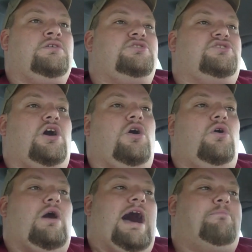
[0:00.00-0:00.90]

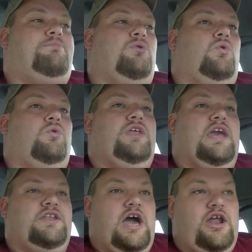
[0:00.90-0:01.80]
So I pulled
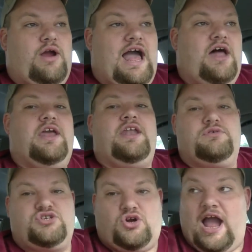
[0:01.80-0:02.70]
the igniter out and it
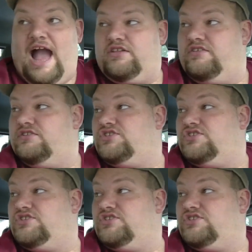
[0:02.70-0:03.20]
was cracked.